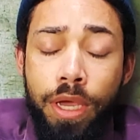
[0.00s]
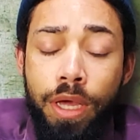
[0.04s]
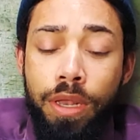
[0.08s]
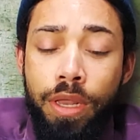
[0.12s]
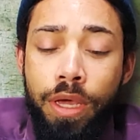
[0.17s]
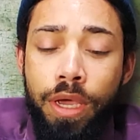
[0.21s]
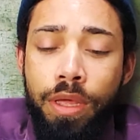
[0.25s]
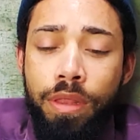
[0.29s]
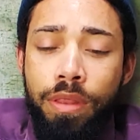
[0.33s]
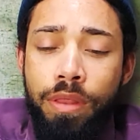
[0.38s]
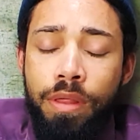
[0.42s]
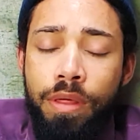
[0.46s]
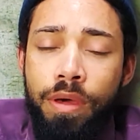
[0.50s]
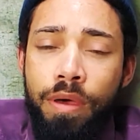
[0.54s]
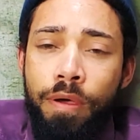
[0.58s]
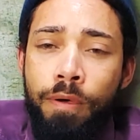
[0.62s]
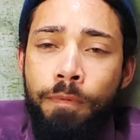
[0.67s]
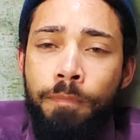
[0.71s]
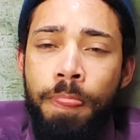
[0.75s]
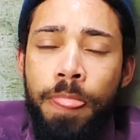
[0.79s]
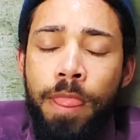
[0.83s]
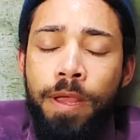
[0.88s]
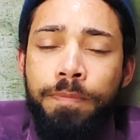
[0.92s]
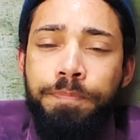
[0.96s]
clean the
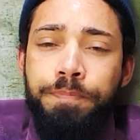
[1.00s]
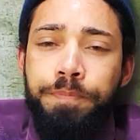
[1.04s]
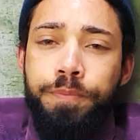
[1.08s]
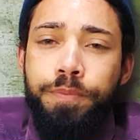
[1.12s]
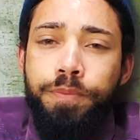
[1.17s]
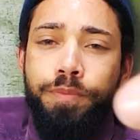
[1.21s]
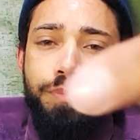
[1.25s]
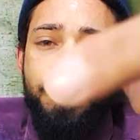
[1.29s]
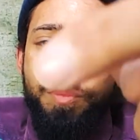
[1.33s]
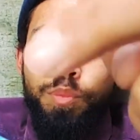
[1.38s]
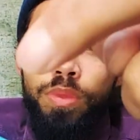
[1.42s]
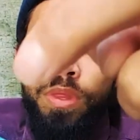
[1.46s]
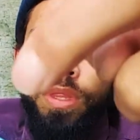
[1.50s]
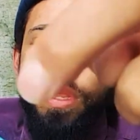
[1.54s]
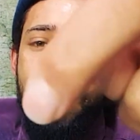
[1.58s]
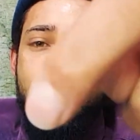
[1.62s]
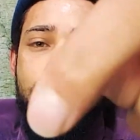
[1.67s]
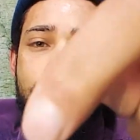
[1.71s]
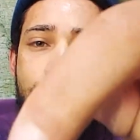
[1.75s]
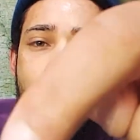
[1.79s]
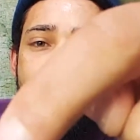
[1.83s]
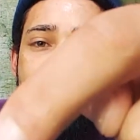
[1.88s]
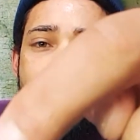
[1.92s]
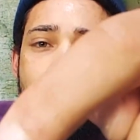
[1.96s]

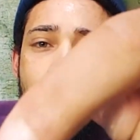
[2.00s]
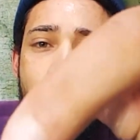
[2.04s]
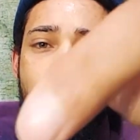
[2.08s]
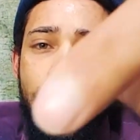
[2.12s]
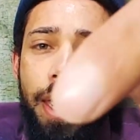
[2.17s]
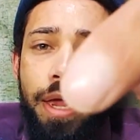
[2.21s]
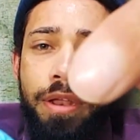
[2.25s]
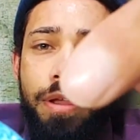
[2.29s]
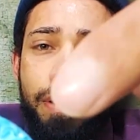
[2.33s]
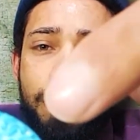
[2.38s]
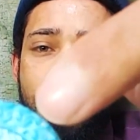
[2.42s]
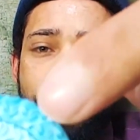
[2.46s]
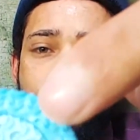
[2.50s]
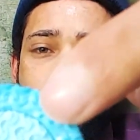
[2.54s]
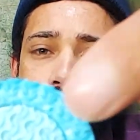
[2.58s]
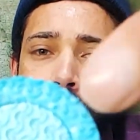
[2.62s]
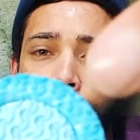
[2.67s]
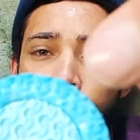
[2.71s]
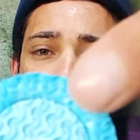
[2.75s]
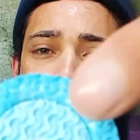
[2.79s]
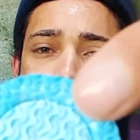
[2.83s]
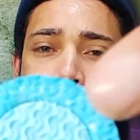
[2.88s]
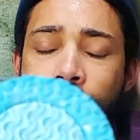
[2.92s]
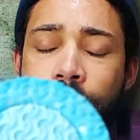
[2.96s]
head of the
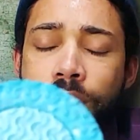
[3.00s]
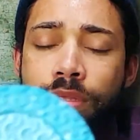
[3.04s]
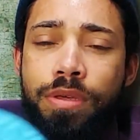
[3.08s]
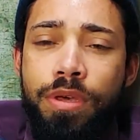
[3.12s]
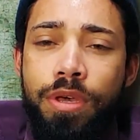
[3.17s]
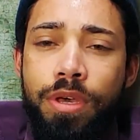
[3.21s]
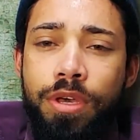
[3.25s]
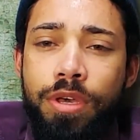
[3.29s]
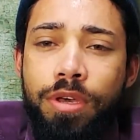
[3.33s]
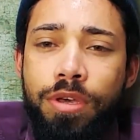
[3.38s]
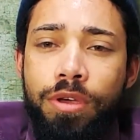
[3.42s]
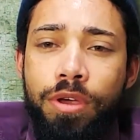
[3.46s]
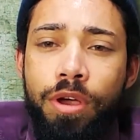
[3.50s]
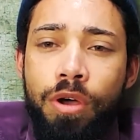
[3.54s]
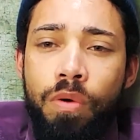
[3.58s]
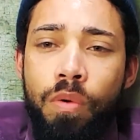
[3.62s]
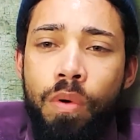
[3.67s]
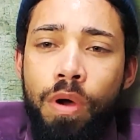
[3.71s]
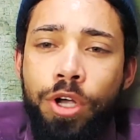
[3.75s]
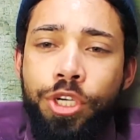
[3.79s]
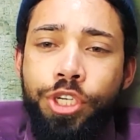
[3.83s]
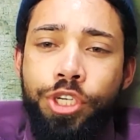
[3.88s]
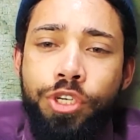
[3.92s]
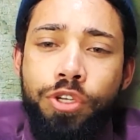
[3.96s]
machine, go
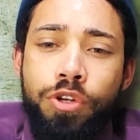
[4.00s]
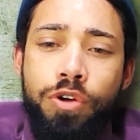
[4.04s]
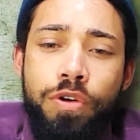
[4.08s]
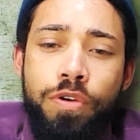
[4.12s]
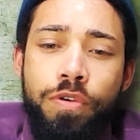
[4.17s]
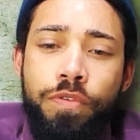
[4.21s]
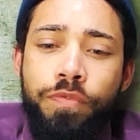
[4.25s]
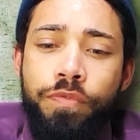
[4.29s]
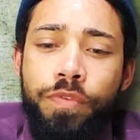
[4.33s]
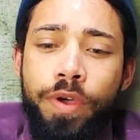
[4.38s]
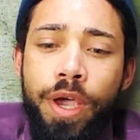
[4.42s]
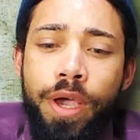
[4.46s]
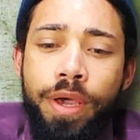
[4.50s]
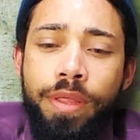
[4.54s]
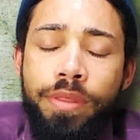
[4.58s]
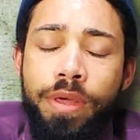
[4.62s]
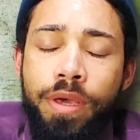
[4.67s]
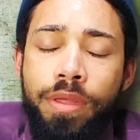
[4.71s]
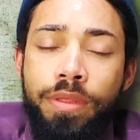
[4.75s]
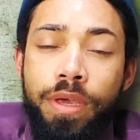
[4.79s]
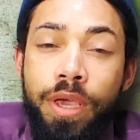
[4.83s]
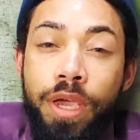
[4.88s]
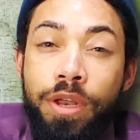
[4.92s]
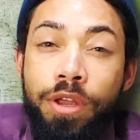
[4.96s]
wash it off, and
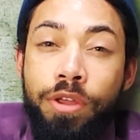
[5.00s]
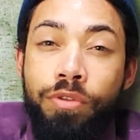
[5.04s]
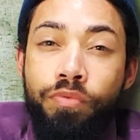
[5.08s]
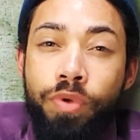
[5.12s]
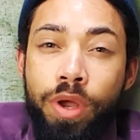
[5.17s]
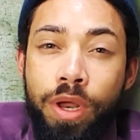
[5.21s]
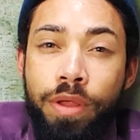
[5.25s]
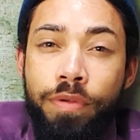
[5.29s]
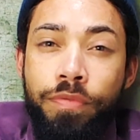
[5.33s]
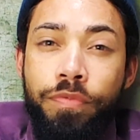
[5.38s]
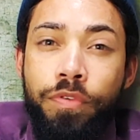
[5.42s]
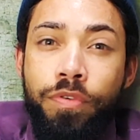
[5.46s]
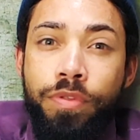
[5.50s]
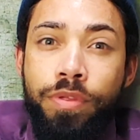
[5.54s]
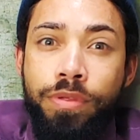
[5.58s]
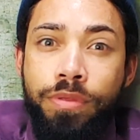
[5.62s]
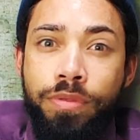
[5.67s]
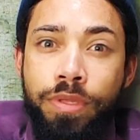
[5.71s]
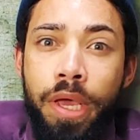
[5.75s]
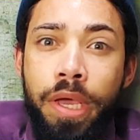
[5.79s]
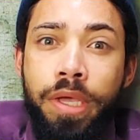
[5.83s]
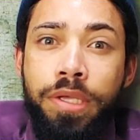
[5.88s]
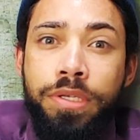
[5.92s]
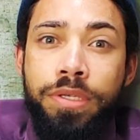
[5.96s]
then get it ready for the
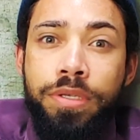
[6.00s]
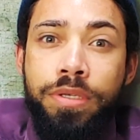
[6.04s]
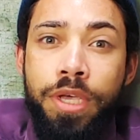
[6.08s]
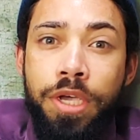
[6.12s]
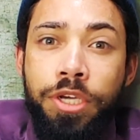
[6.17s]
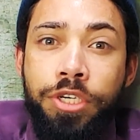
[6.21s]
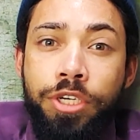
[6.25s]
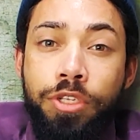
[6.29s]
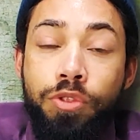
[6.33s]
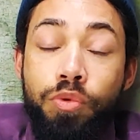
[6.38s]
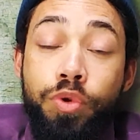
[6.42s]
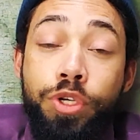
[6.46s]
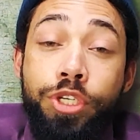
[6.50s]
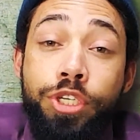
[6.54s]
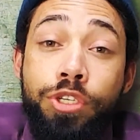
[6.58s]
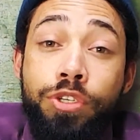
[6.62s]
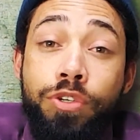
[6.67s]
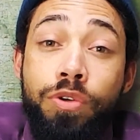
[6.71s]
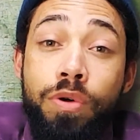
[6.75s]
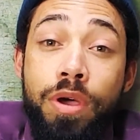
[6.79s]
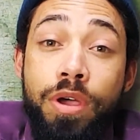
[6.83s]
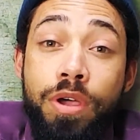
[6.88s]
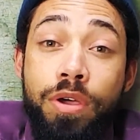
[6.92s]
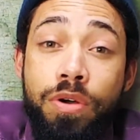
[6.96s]
next session, which is
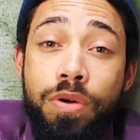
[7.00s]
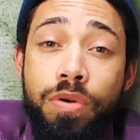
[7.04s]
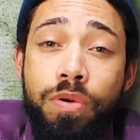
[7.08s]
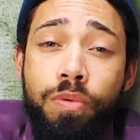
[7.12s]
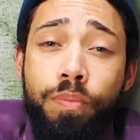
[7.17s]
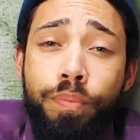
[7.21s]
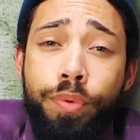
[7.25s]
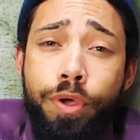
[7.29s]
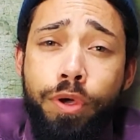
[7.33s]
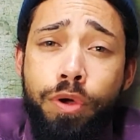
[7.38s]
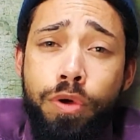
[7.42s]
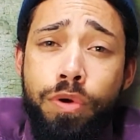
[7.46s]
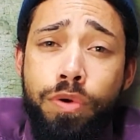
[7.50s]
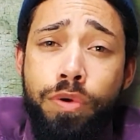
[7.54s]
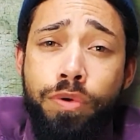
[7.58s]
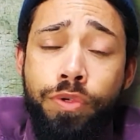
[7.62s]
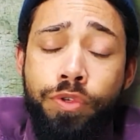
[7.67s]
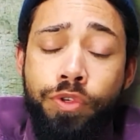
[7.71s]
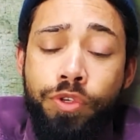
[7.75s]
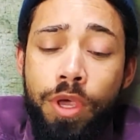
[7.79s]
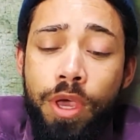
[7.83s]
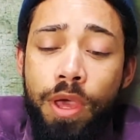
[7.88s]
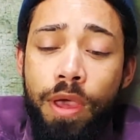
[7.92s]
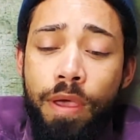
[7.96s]
quite cool because